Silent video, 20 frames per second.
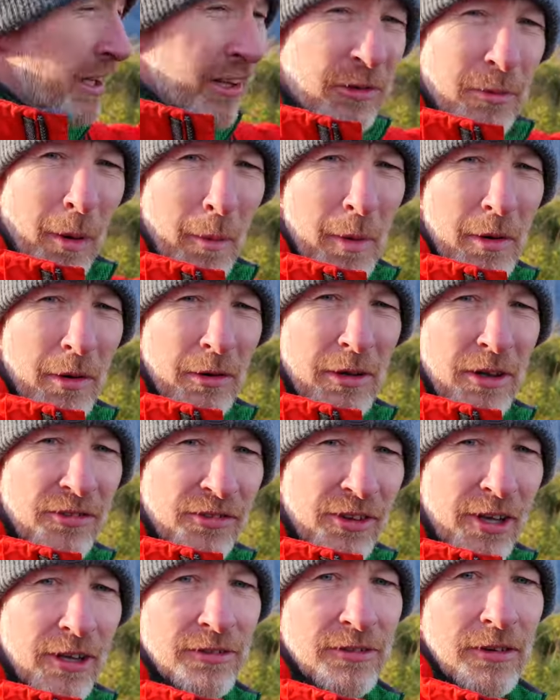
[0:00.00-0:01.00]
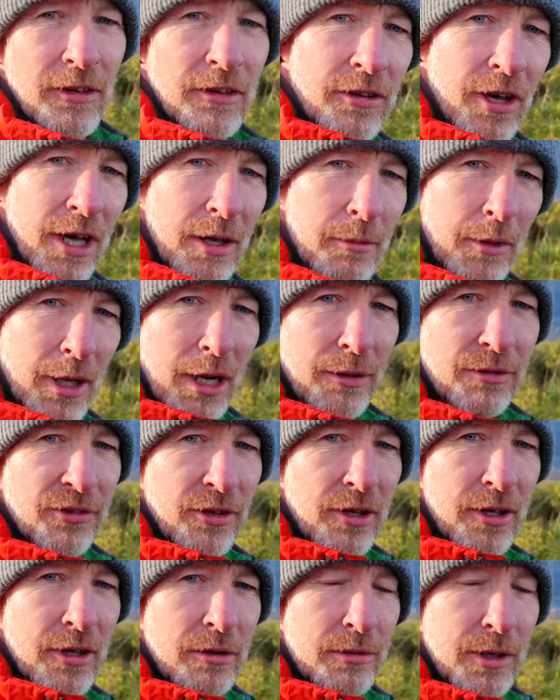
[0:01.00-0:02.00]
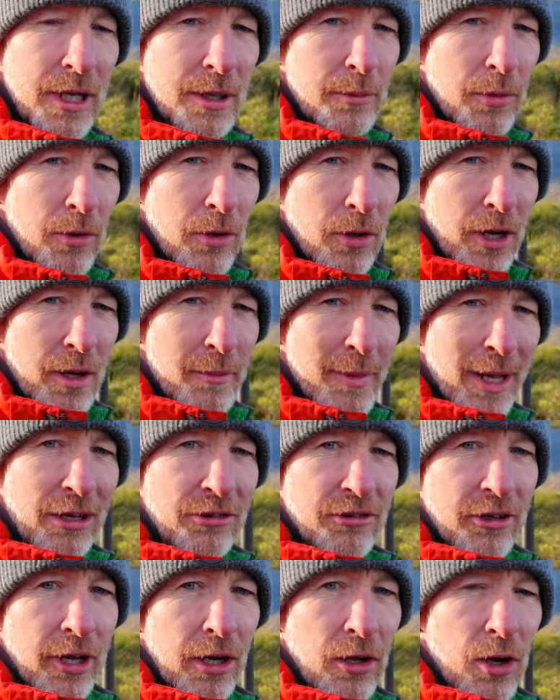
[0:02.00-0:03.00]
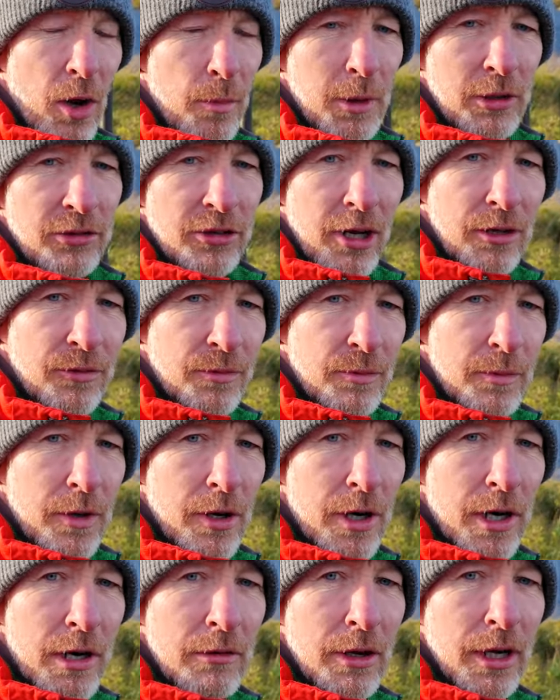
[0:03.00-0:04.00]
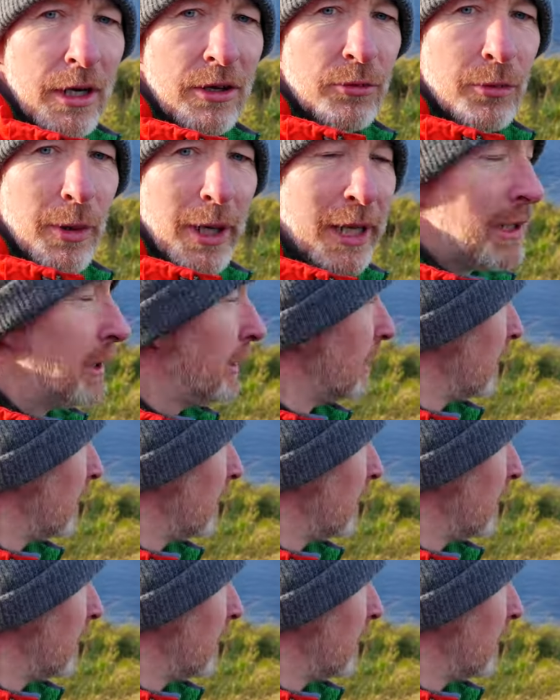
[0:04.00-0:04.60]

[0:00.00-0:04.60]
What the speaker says: this is probably around the sixth time that I've seen the rainbow. I managed to get a couple of shots from earlier on as well,